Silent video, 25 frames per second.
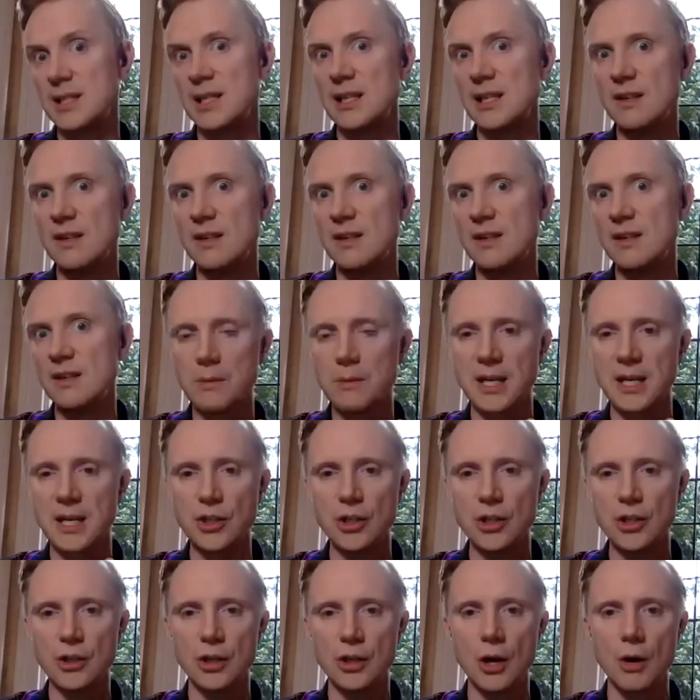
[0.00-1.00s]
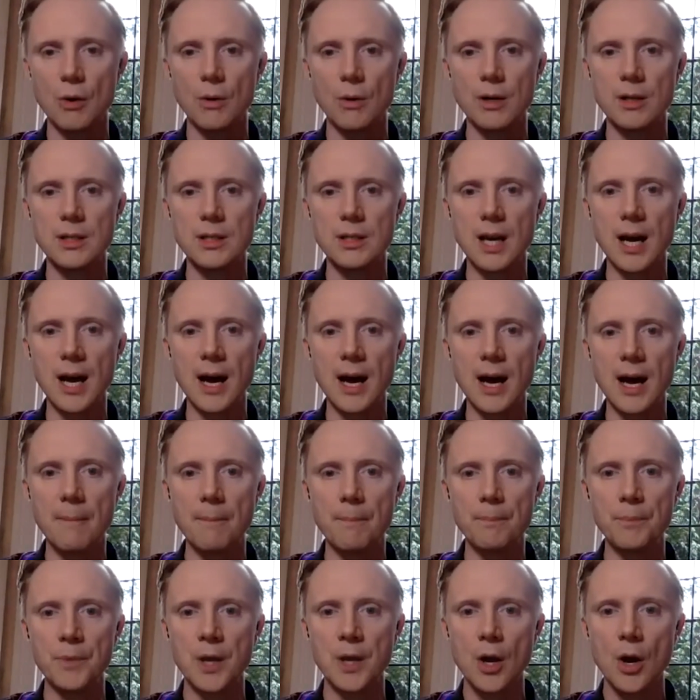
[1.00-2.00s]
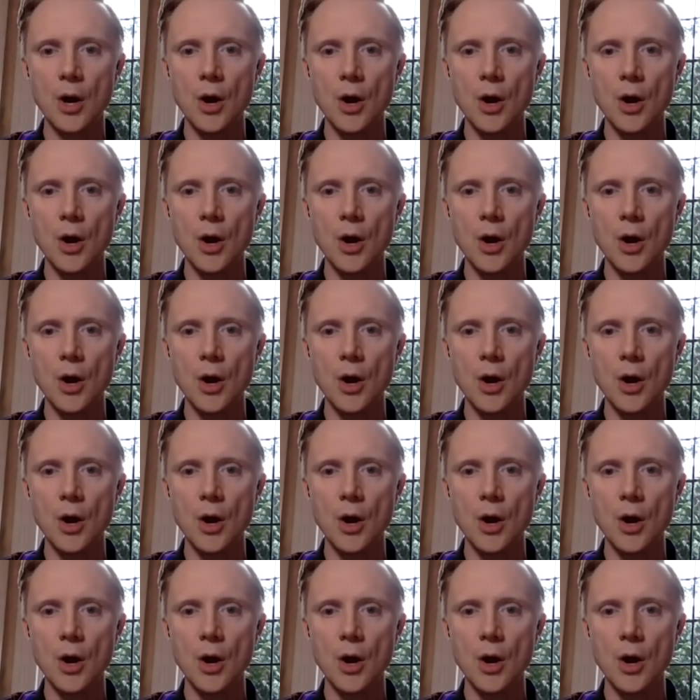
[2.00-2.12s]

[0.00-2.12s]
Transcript: Foundation, you know, and